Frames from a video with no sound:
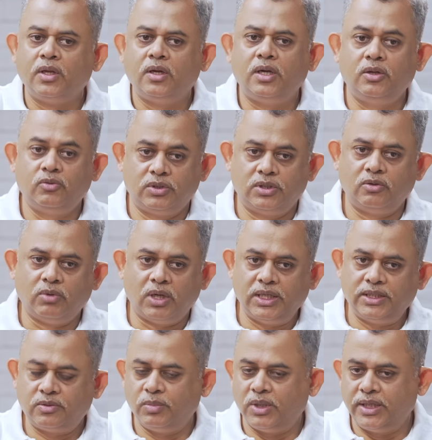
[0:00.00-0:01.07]
He was
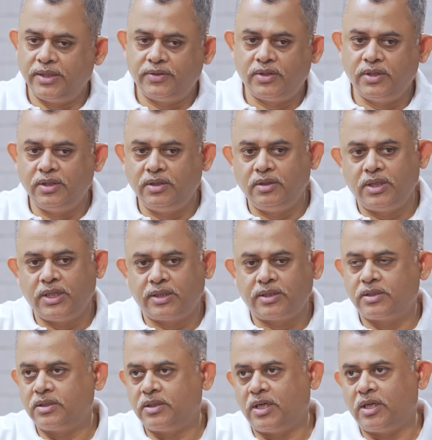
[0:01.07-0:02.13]
advised by 3
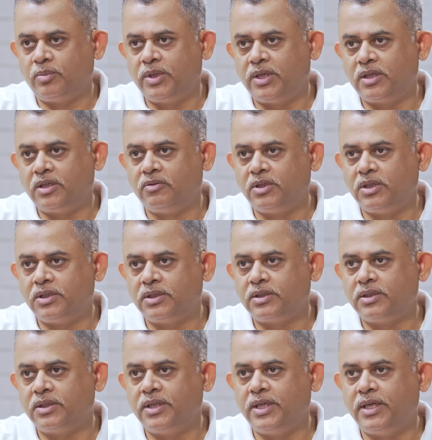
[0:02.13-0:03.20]
ex-RBI governors
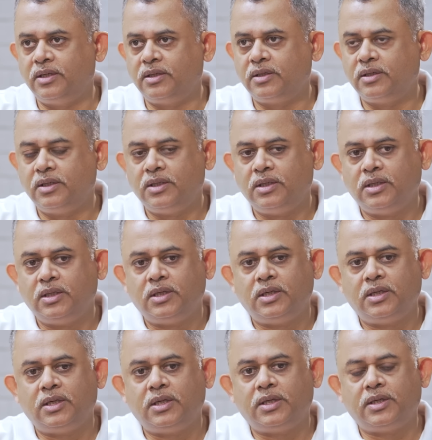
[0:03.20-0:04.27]
that
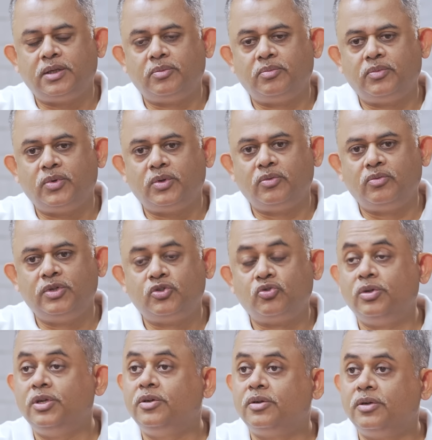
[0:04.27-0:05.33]
we
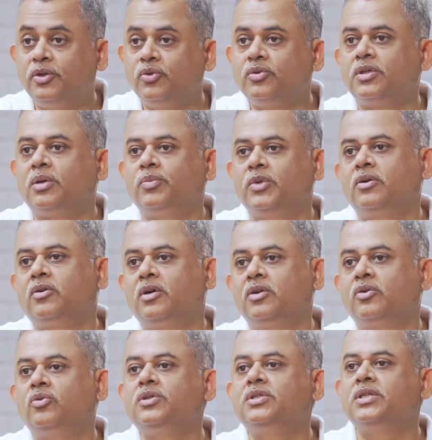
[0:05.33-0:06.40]
should introduce something called
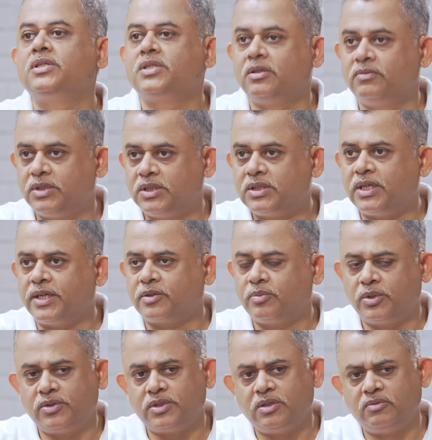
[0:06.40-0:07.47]
goods and services tax,
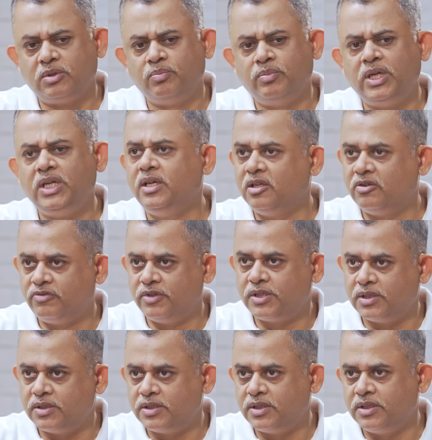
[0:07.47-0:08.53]
because there were many
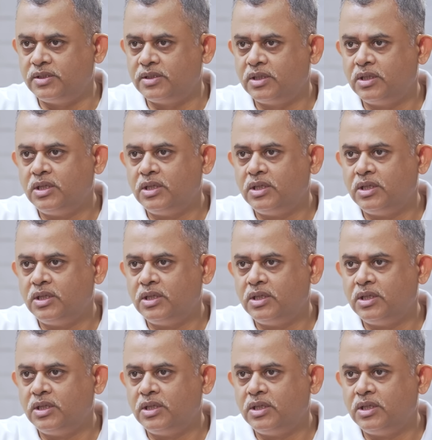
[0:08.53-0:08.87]
inefficiencies